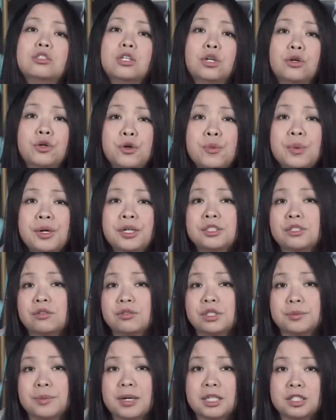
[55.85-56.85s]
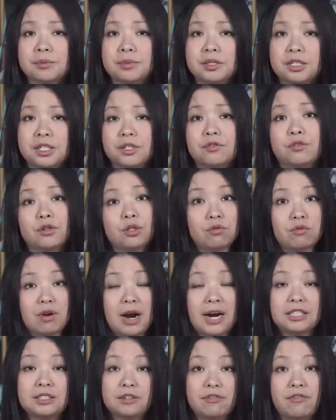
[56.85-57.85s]
So who bears the responsibility for the
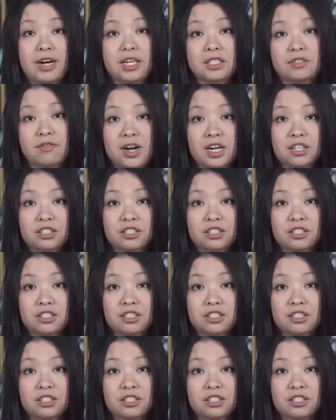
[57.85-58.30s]
rise of fast